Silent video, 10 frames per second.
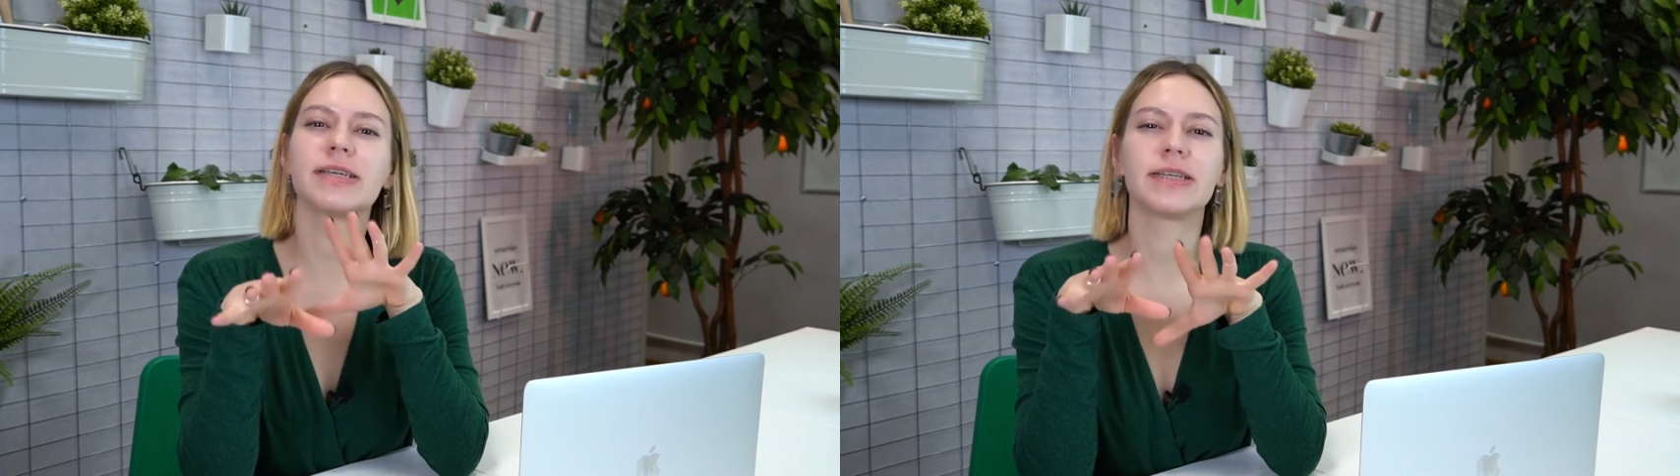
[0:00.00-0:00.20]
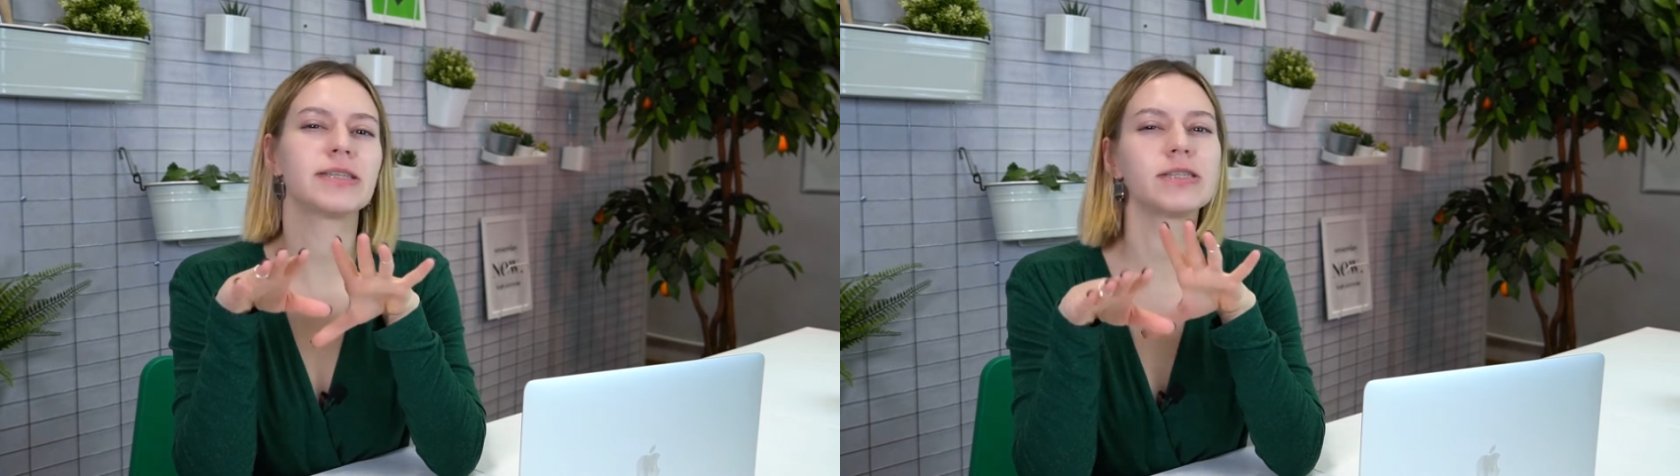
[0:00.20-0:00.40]

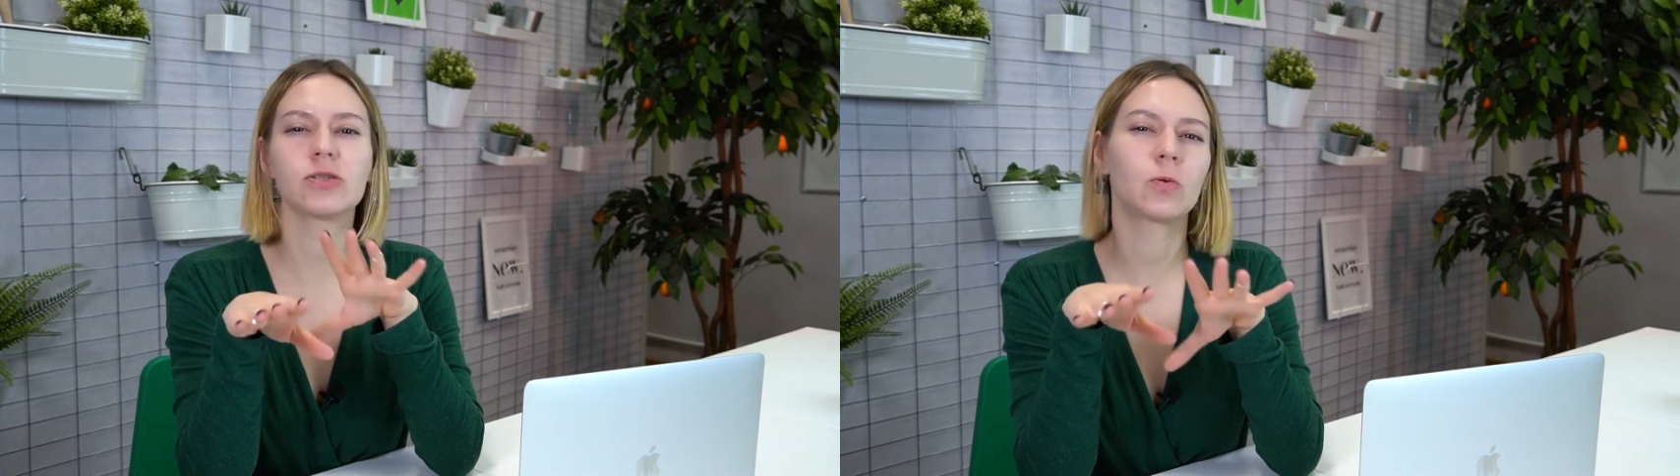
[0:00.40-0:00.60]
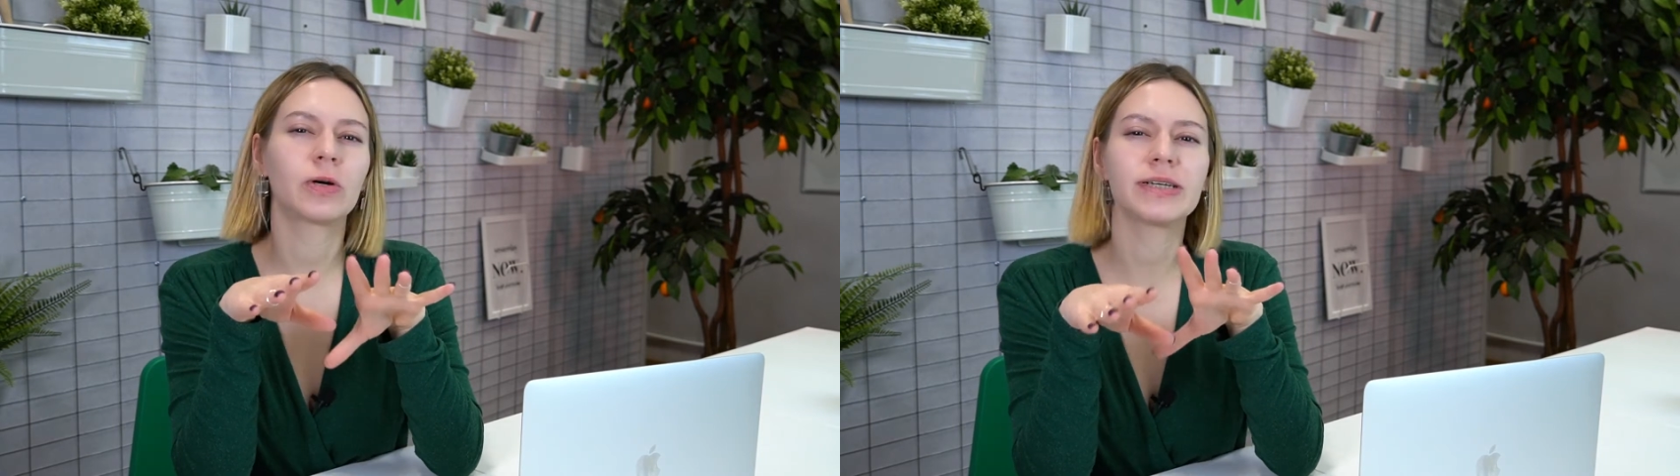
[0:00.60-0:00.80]
in
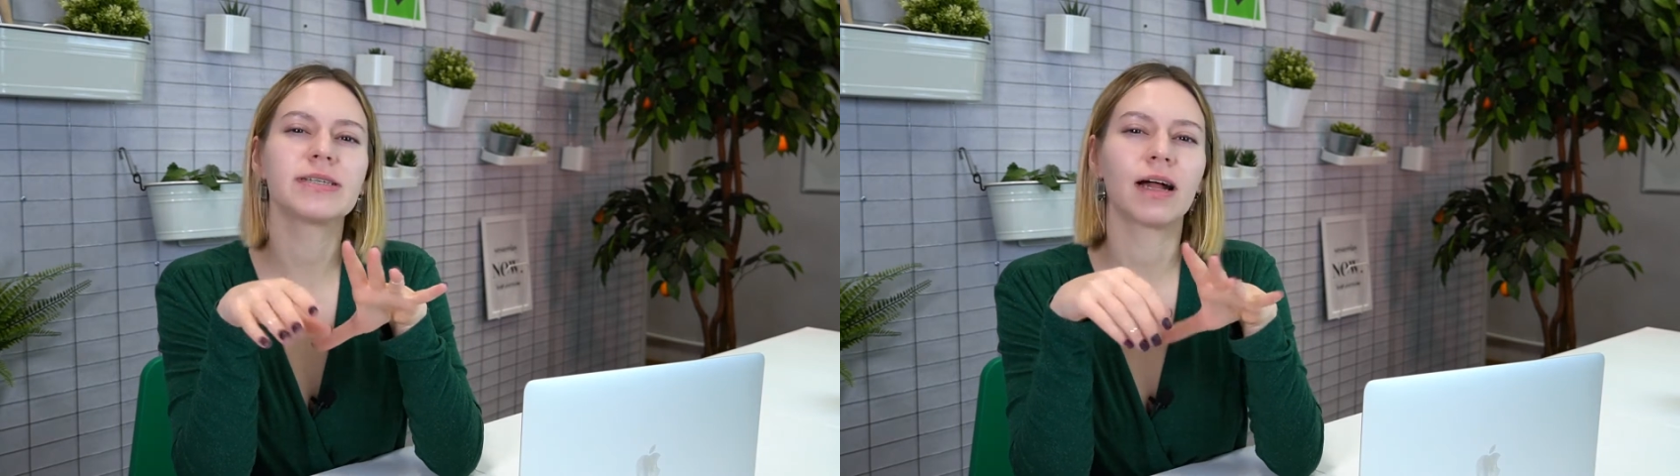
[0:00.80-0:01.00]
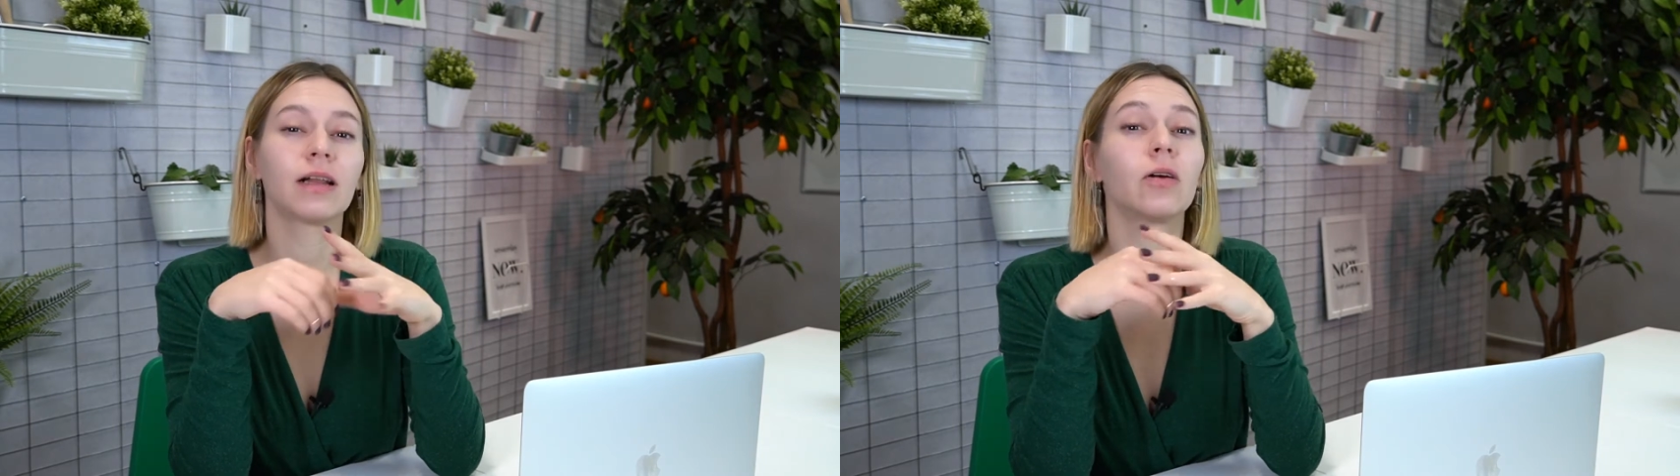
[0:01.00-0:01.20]
stores
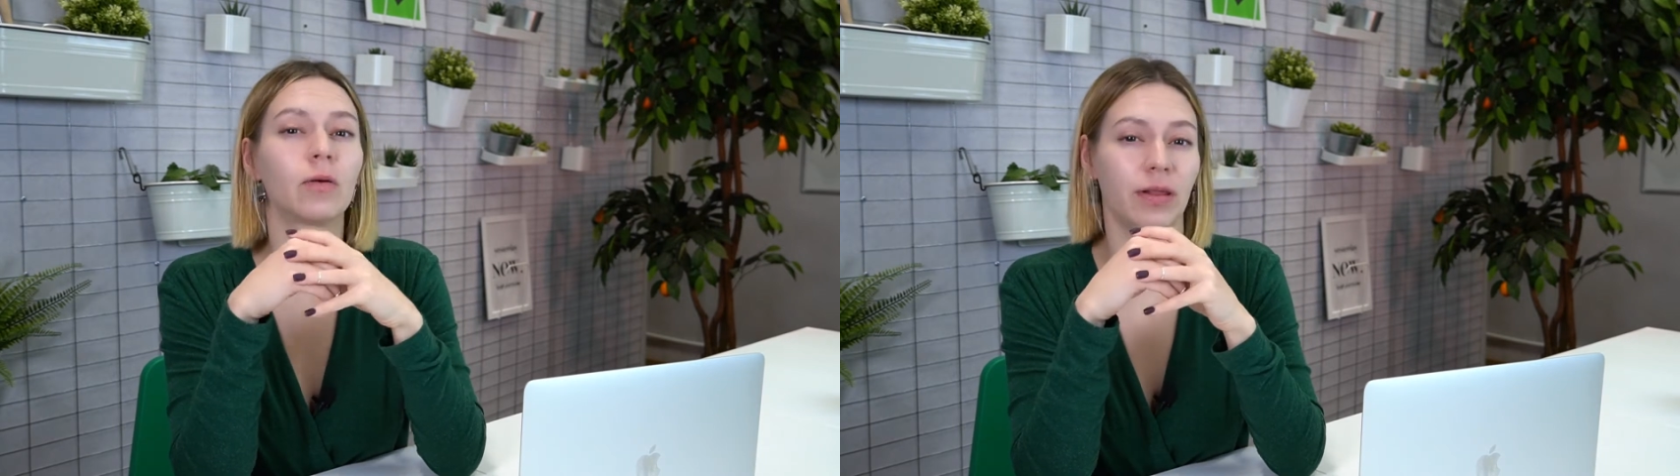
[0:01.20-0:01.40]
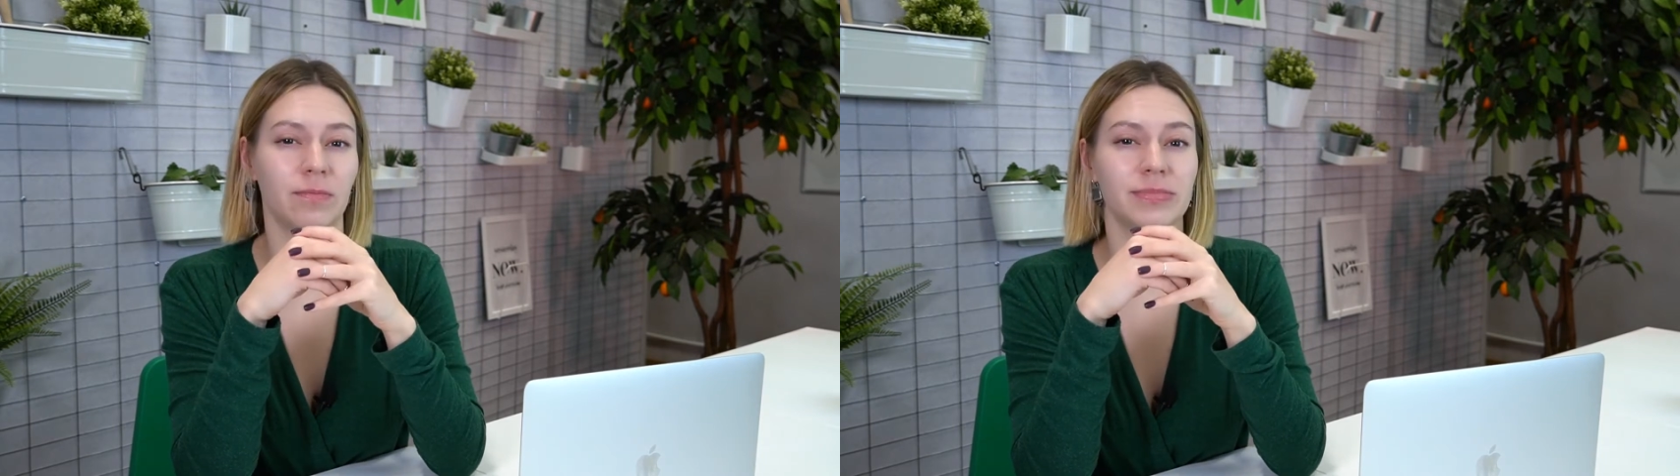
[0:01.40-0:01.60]

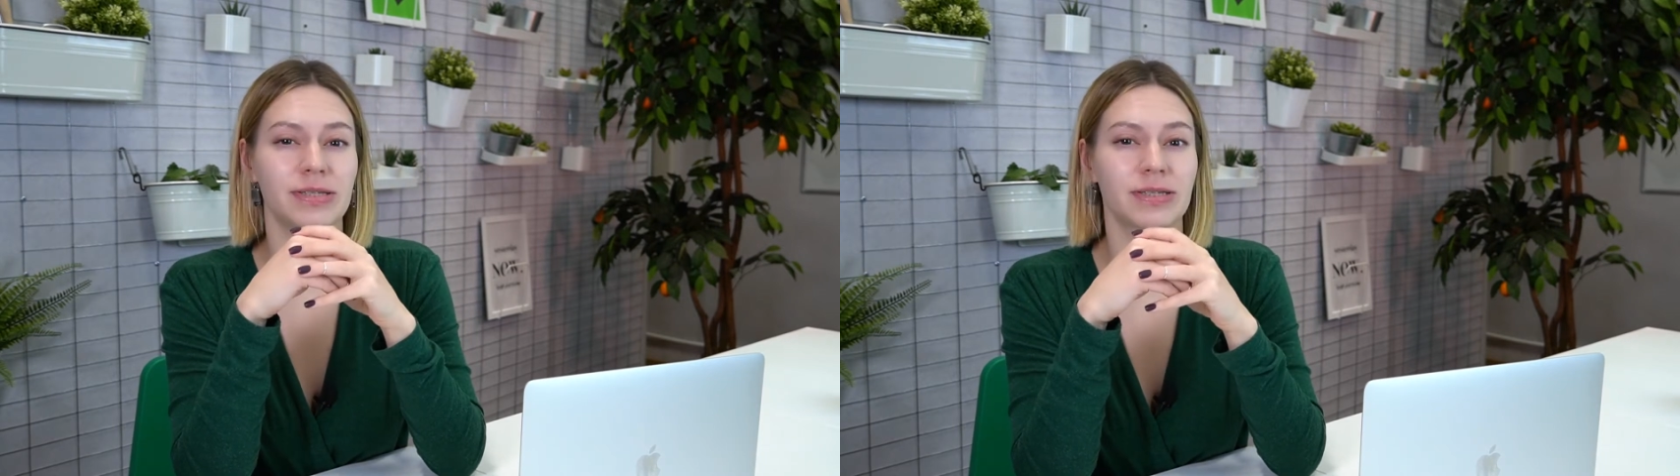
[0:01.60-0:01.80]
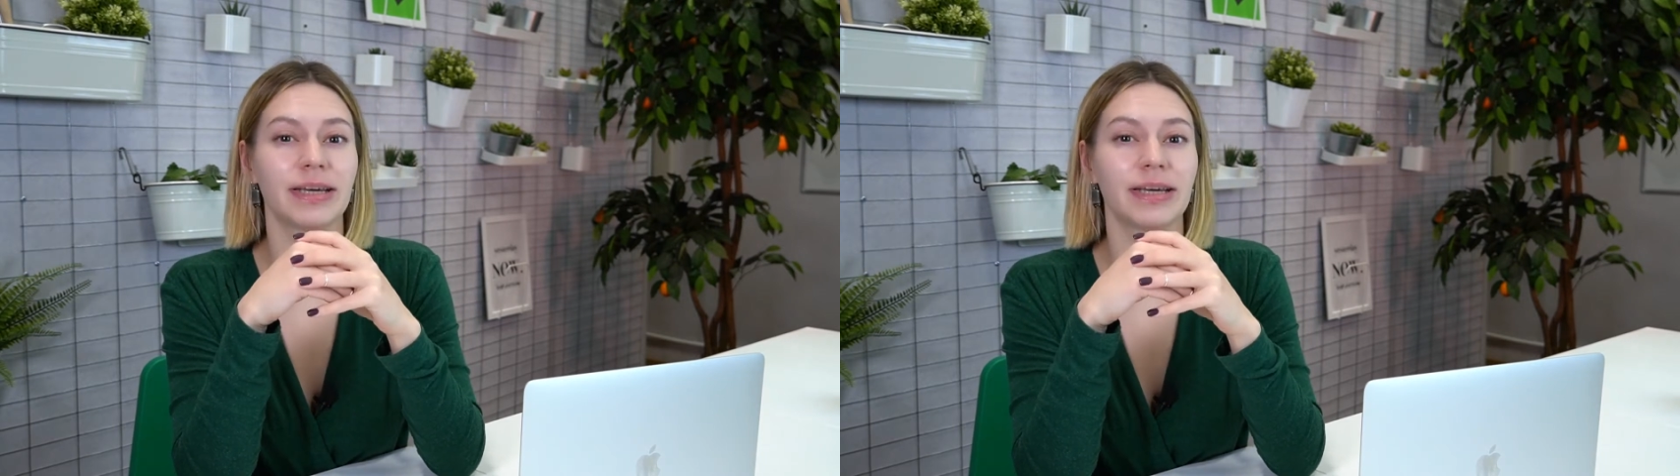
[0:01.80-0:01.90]
algorithms.